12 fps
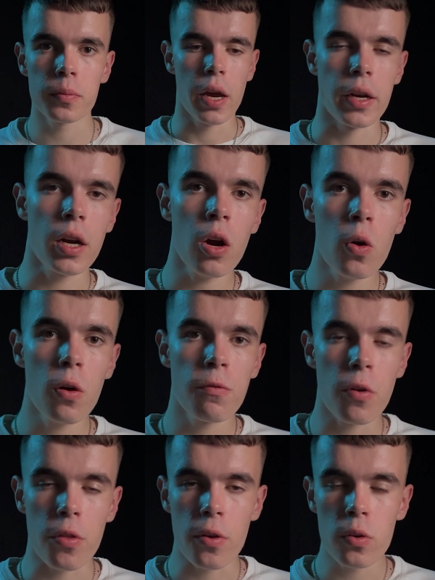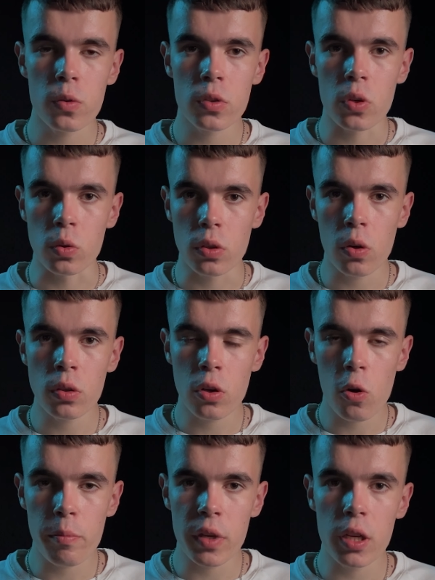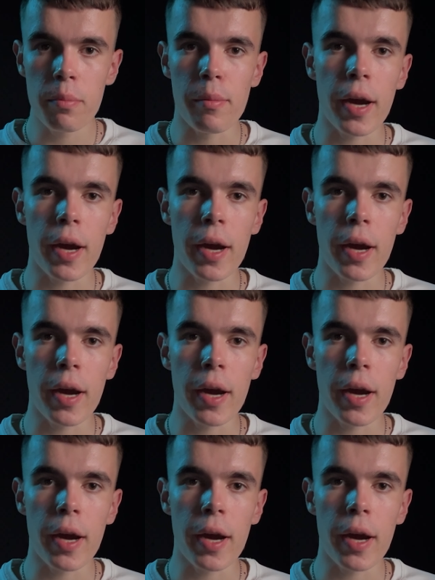And now, for those who don't know me,